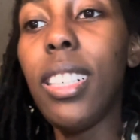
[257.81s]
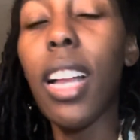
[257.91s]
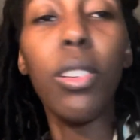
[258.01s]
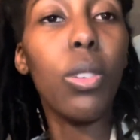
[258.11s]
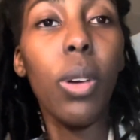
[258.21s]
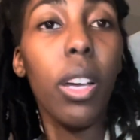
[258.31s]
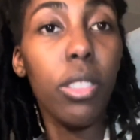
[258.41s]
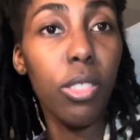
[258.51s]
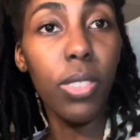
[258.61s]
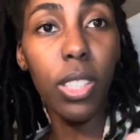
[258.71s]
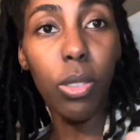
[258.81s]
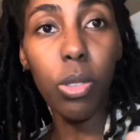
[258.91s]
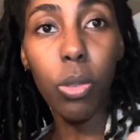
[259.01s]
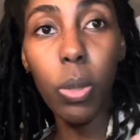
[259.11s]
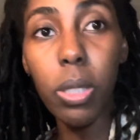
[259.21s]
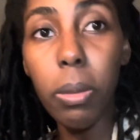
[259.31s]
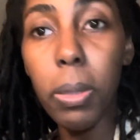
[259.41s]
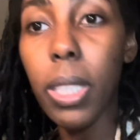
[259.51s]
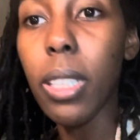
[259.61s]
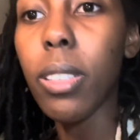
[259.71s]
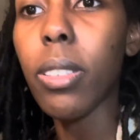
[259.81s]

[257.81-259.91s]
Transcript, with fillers: i don't know how this video is going to be